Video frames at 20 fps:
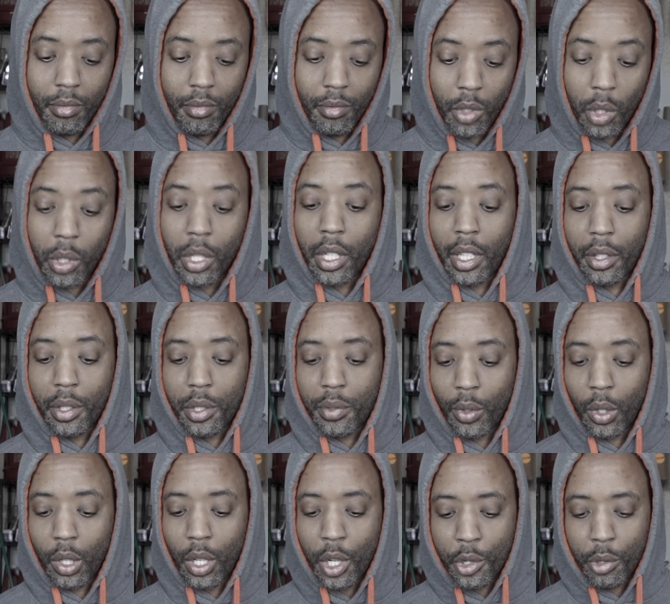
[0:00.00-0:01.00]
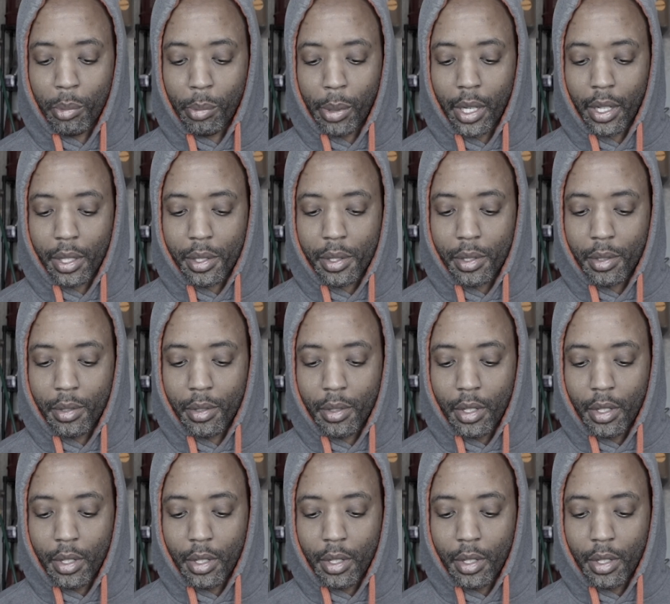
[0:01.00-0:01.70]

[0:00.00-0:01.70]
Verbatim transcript: You can get this for $100.